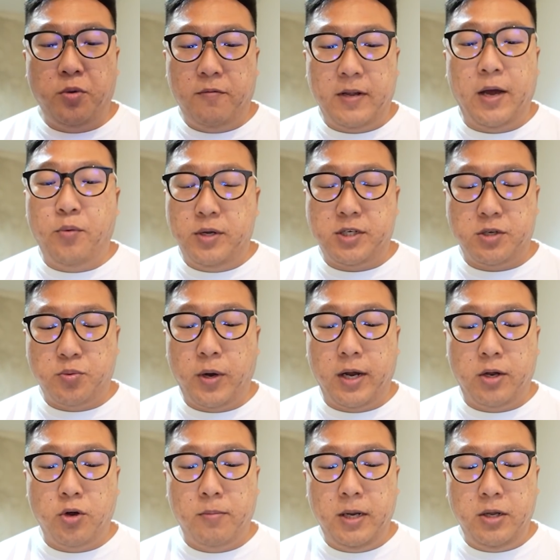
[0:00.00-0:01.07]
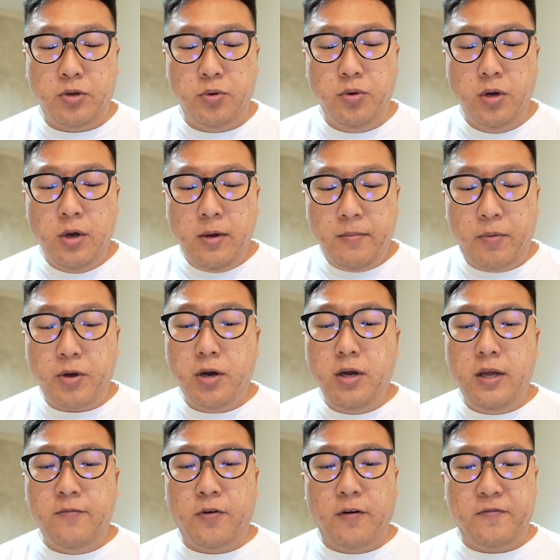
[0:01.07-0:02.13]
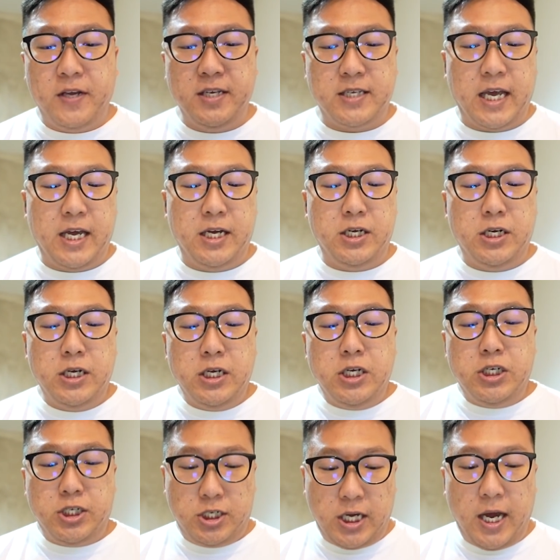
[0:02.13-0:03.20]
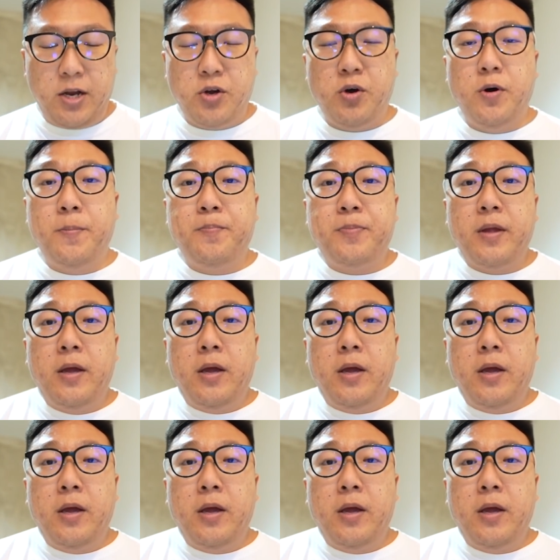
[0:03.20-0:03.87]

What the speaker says: with that, which is what I normally do. But we're going to evolve this, a Shadow